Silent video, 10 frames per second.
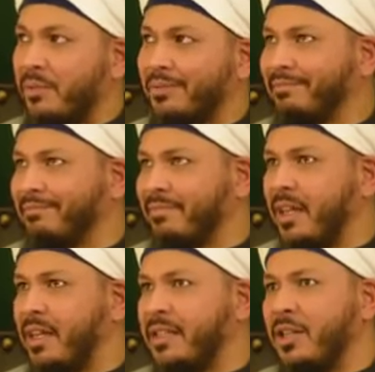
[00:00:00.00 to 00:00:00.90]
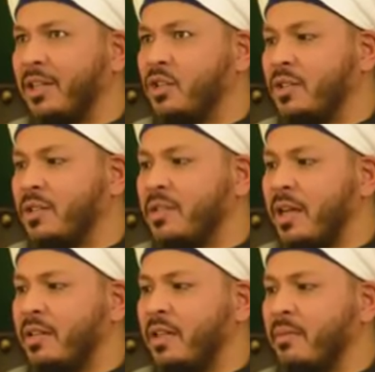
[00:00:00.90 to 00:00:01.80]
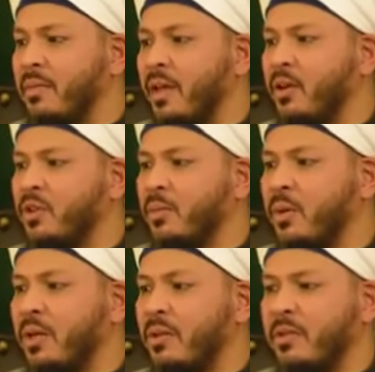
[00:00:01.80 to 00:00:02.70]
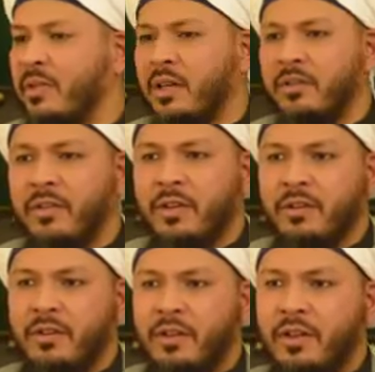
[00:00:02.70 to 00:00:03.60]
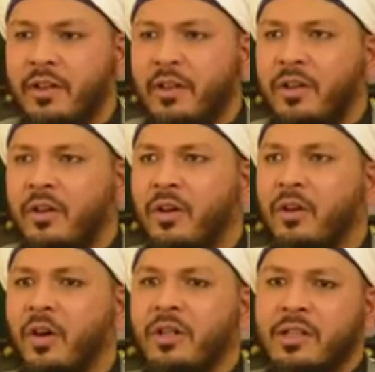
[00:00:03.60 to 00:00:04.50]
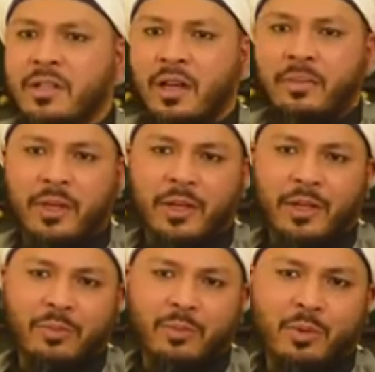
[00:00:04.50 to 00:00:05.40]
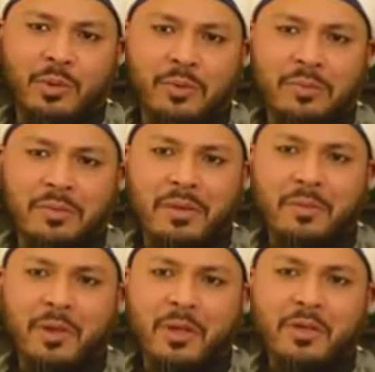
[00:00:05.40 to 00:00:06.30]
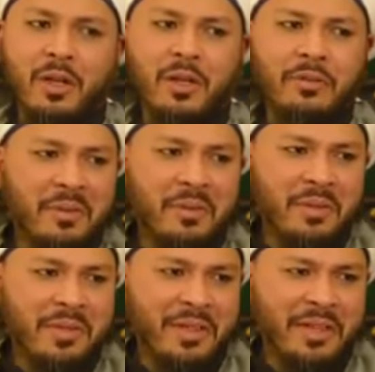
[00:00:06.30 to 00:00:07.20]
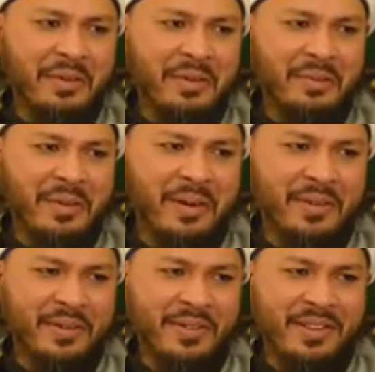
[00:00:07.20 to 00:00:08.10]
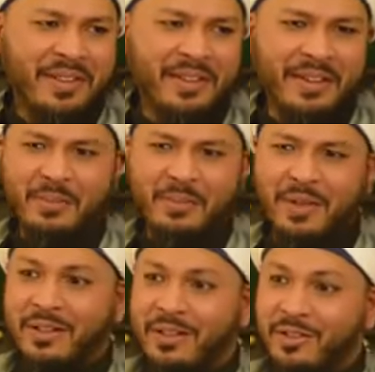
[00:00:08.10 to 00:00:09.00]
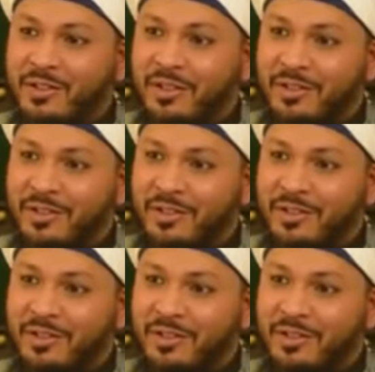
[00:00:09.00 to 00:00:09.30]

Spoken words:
intelligence, that time they're going to pronounce takfir on all the Sahabi Kiram too. Because all of them, they were singing when Prophet was entering into Medina al-Sharif.